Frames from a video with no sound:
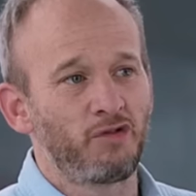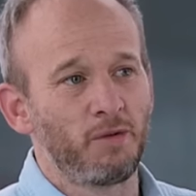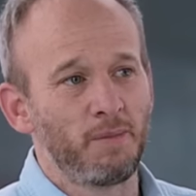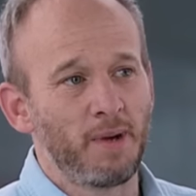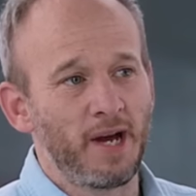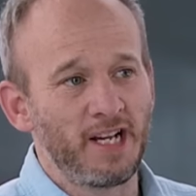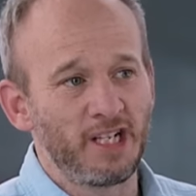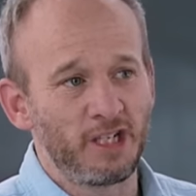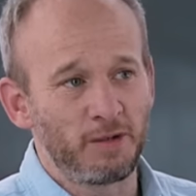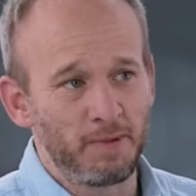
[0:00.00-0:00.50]

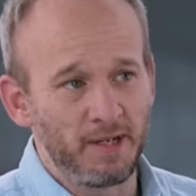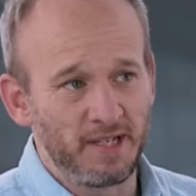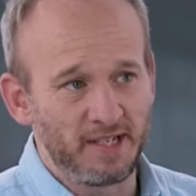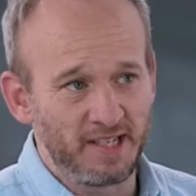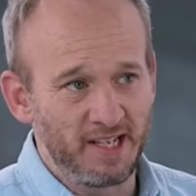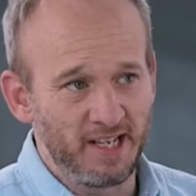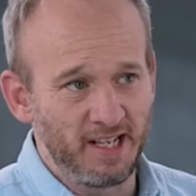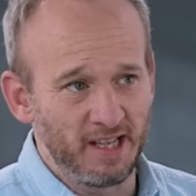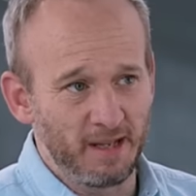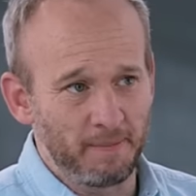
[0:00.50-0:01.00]
remains to be
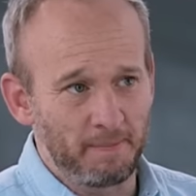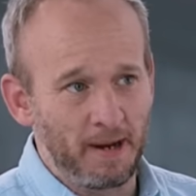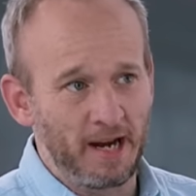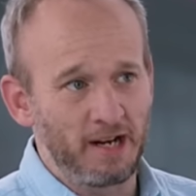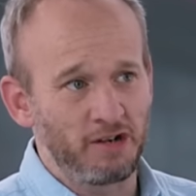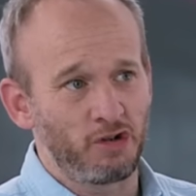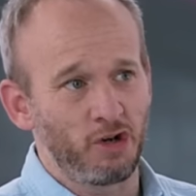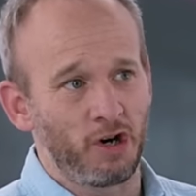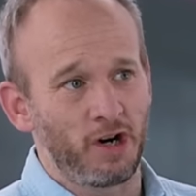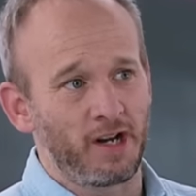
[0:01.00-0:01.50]
seen. The
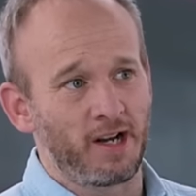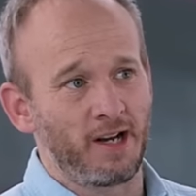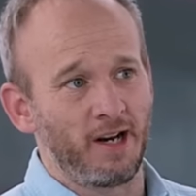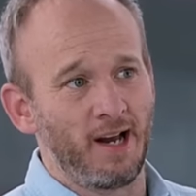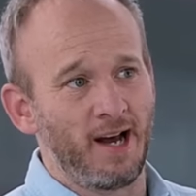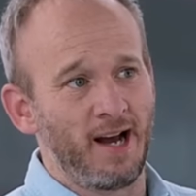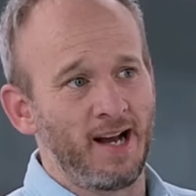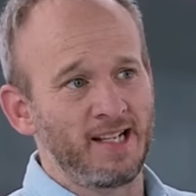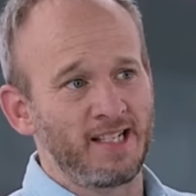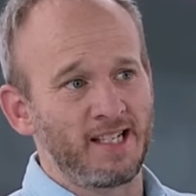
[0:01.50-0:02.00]
Patriotic
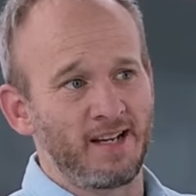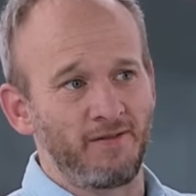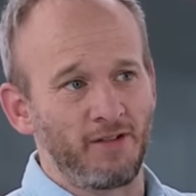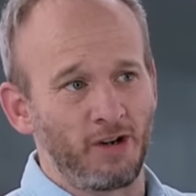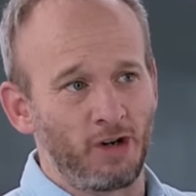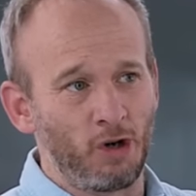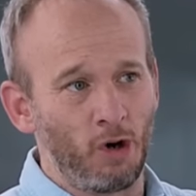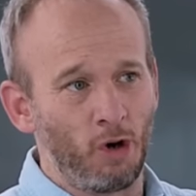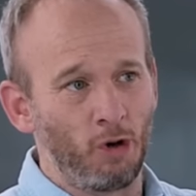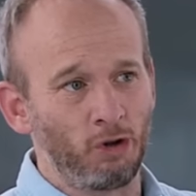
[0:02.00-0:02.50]
Alliance have a
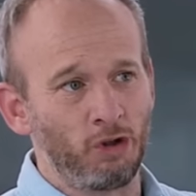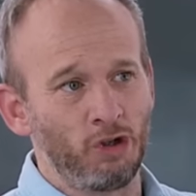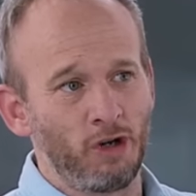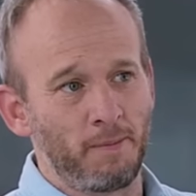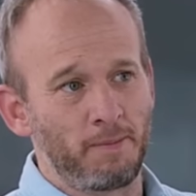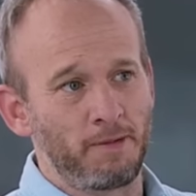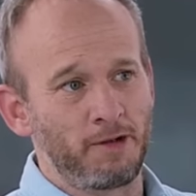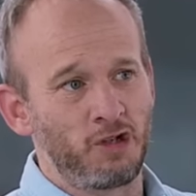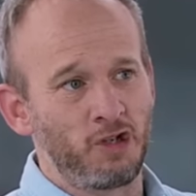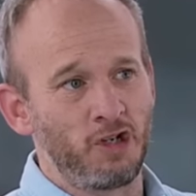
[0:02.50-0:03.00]
golden
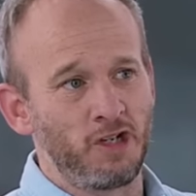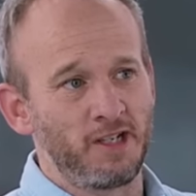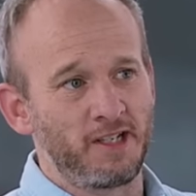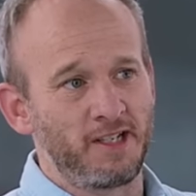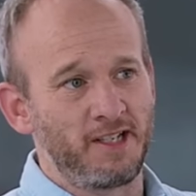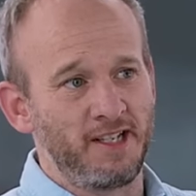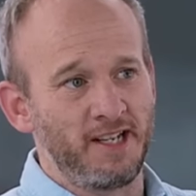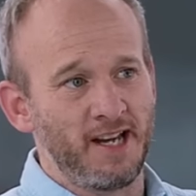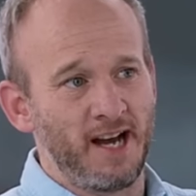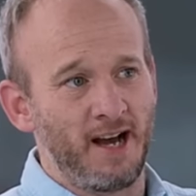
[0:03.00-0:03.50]

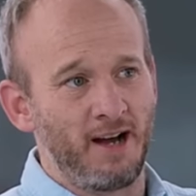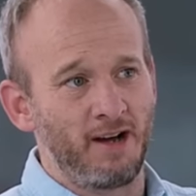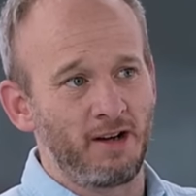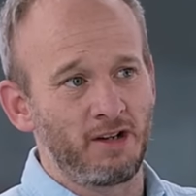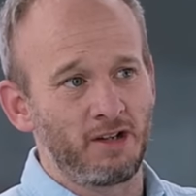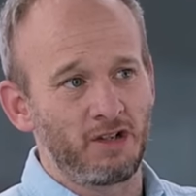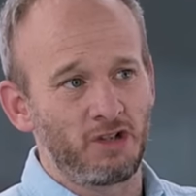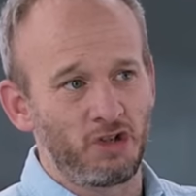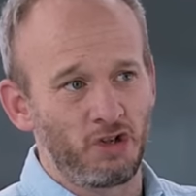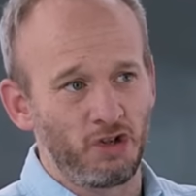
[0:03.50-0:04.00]
opportunity
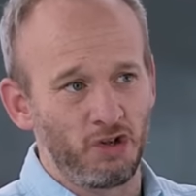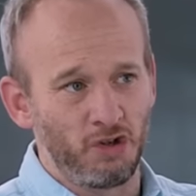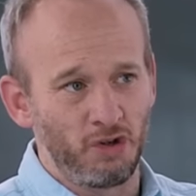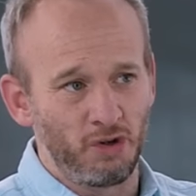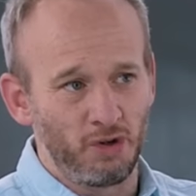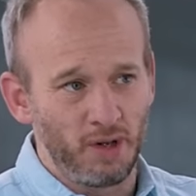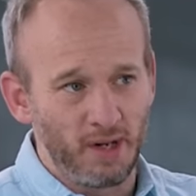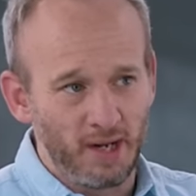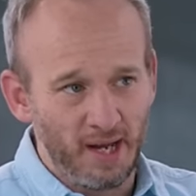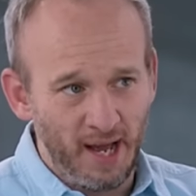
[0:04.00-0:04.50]
now
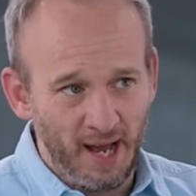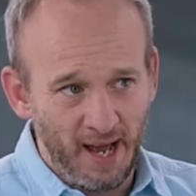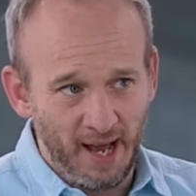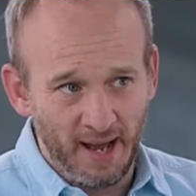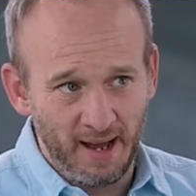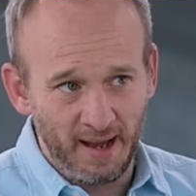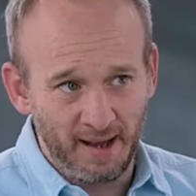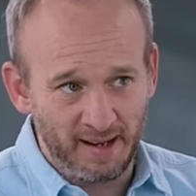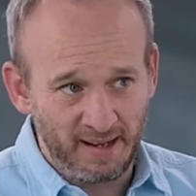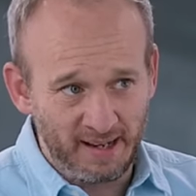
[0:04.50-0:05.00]
to
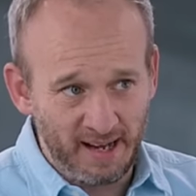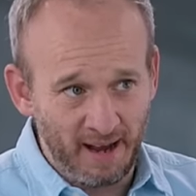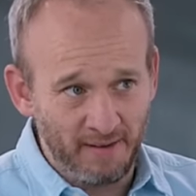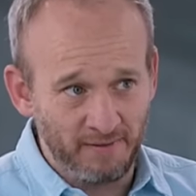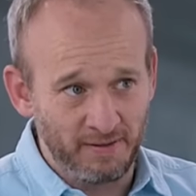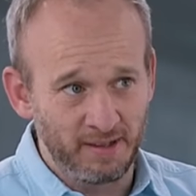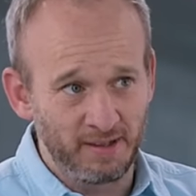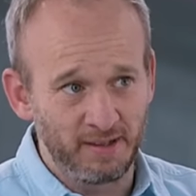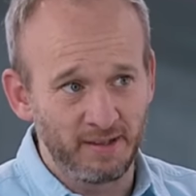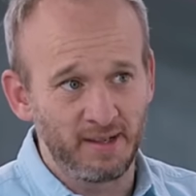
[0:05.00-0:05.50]
uh,
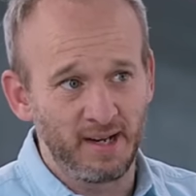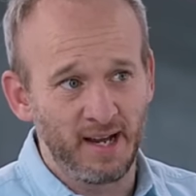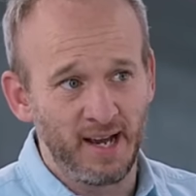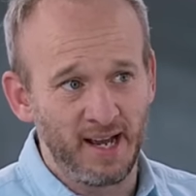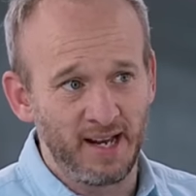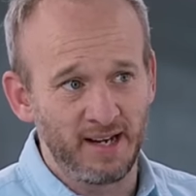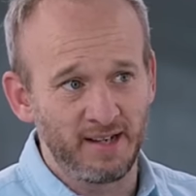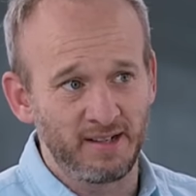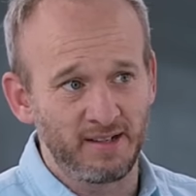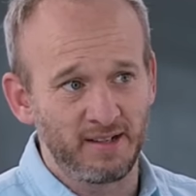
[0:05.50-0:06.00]
govern
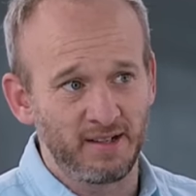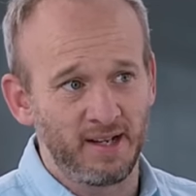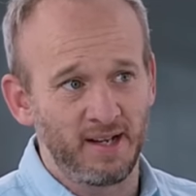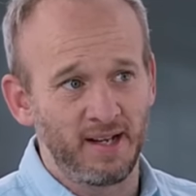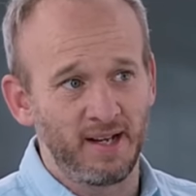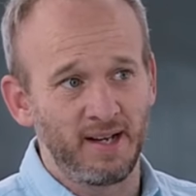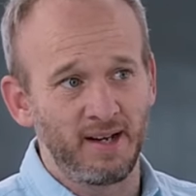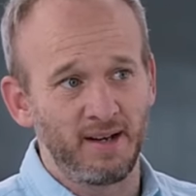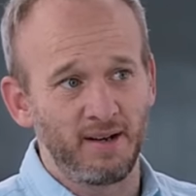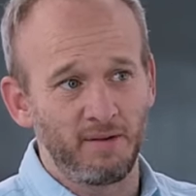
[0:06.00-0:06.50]
and
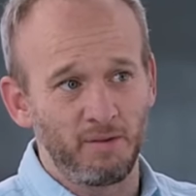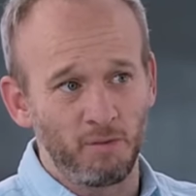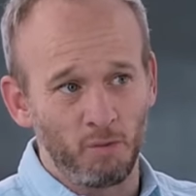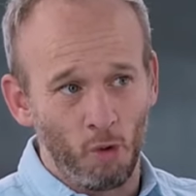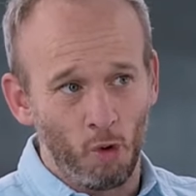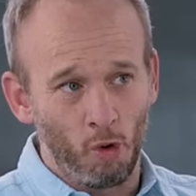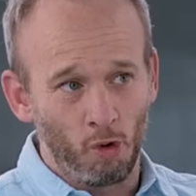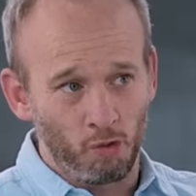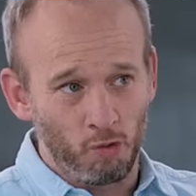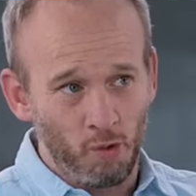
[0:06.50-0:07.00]
uh,
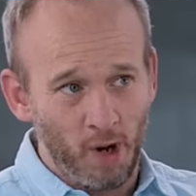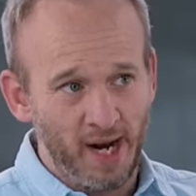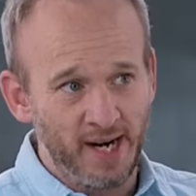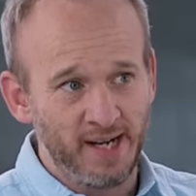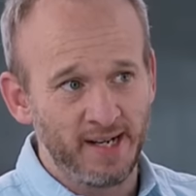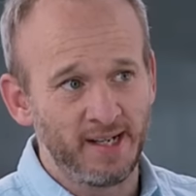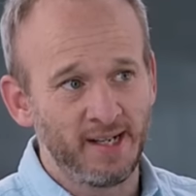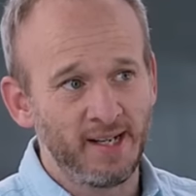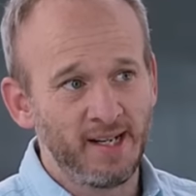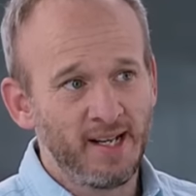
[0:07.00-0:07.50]
Ward
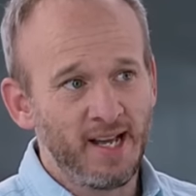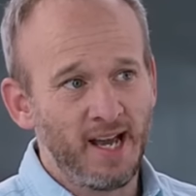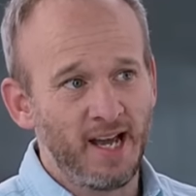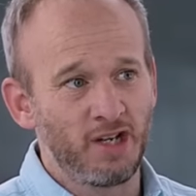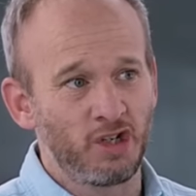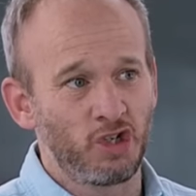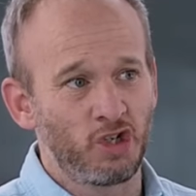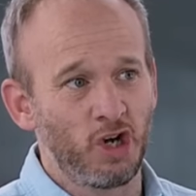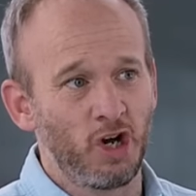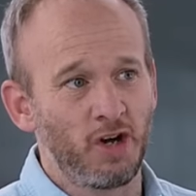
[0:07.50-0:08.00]
1 yeah.
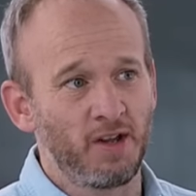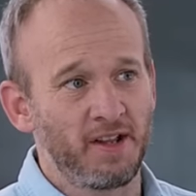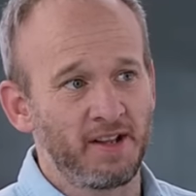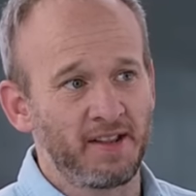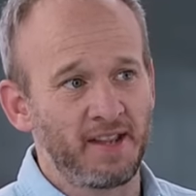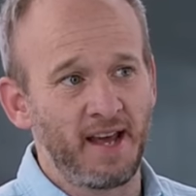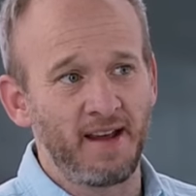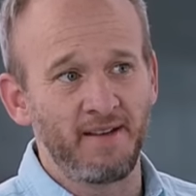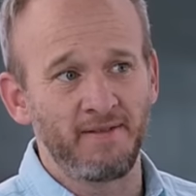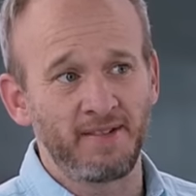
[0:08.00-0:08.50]
and show that
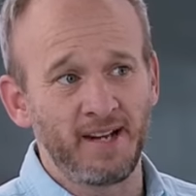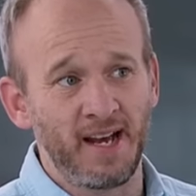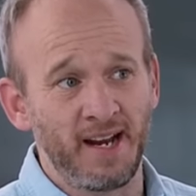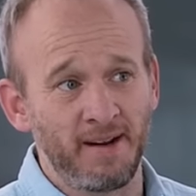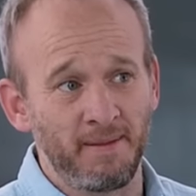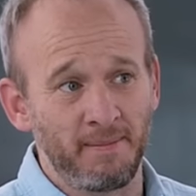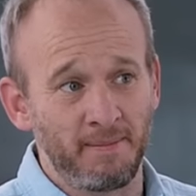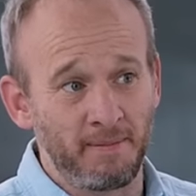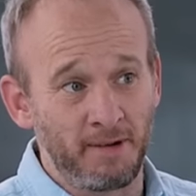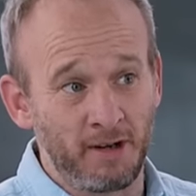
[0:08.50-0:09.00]
they've done
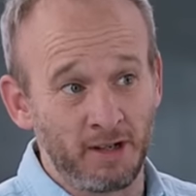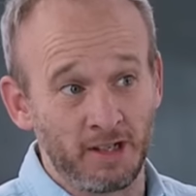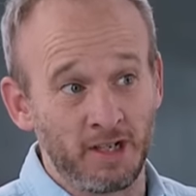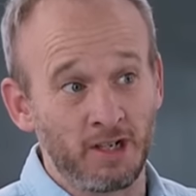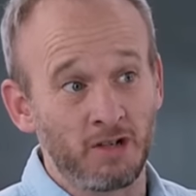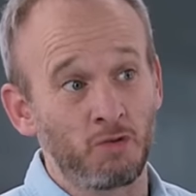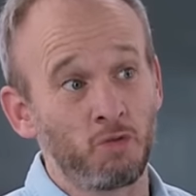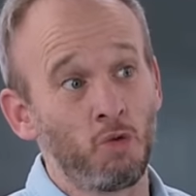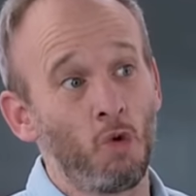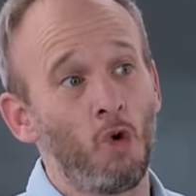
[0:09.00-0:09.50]
a. Because
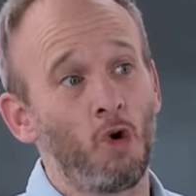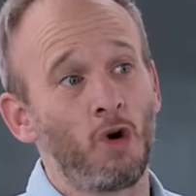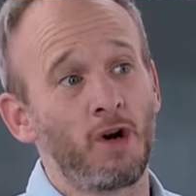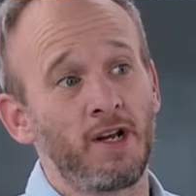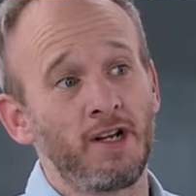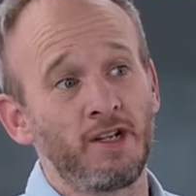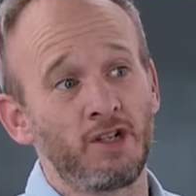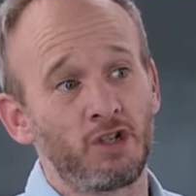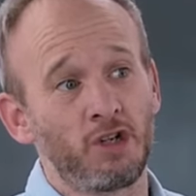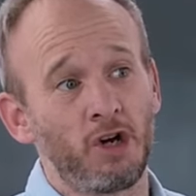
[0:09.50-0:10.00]
this ward
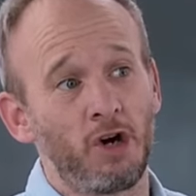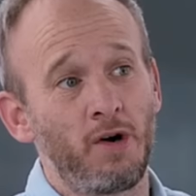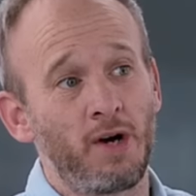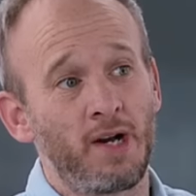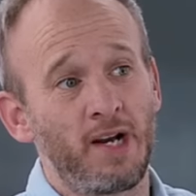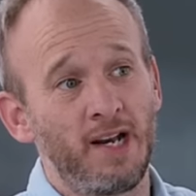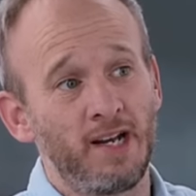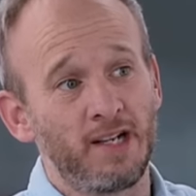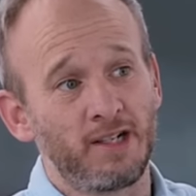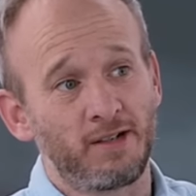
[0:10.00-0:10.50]

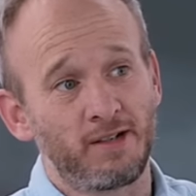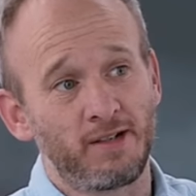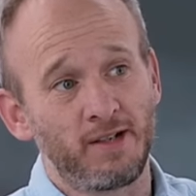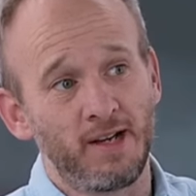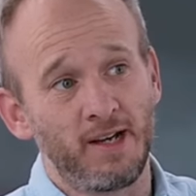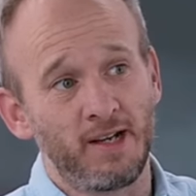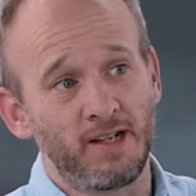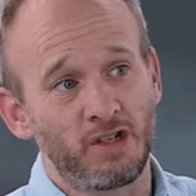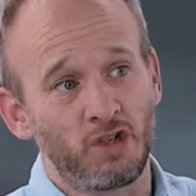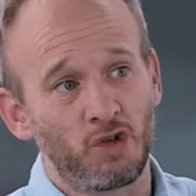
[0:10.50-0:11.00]
historically has
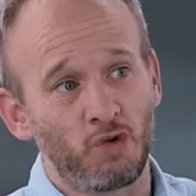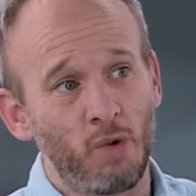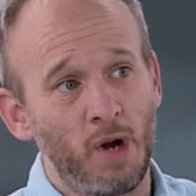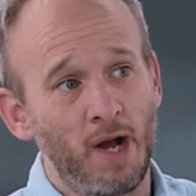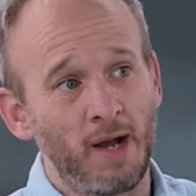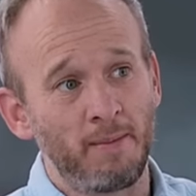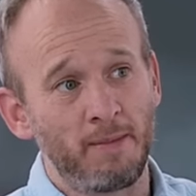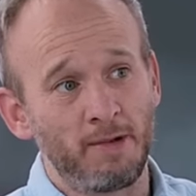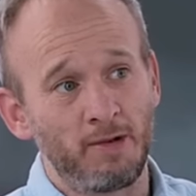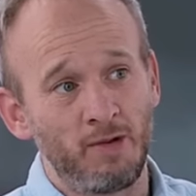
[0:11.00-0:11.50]
uh,
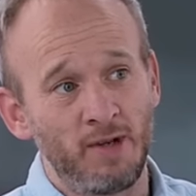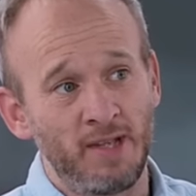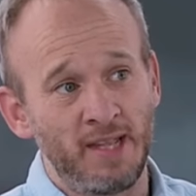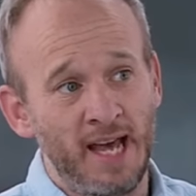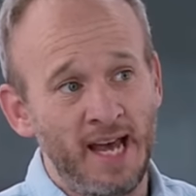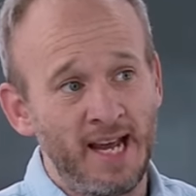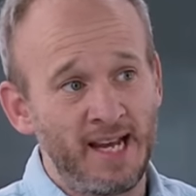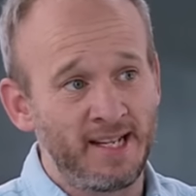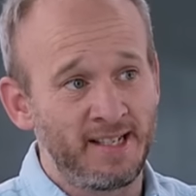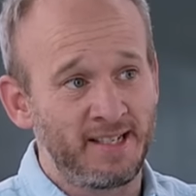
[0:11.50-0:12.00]
swung between the
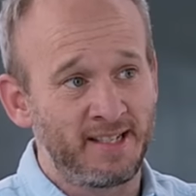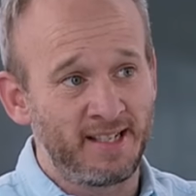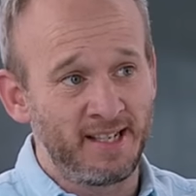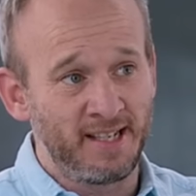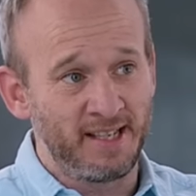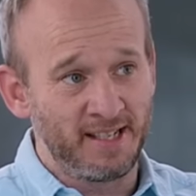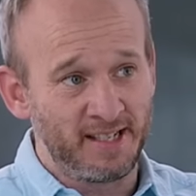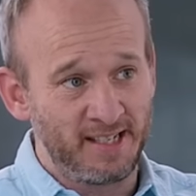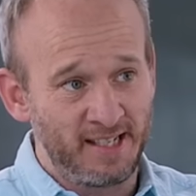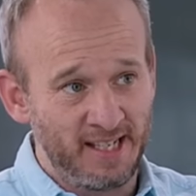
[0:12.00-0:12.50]
ANC
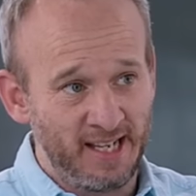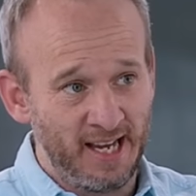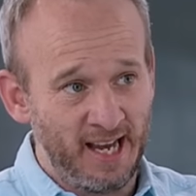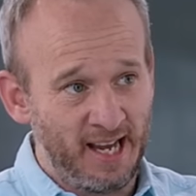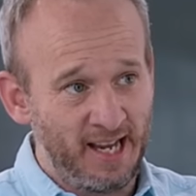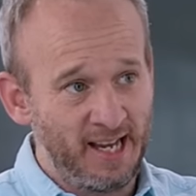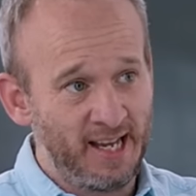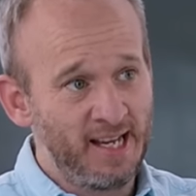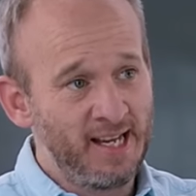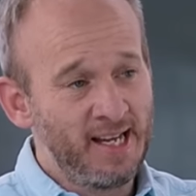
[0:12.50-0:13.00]
and the
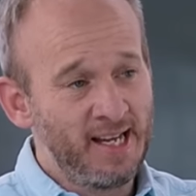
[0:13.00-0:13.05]
DA,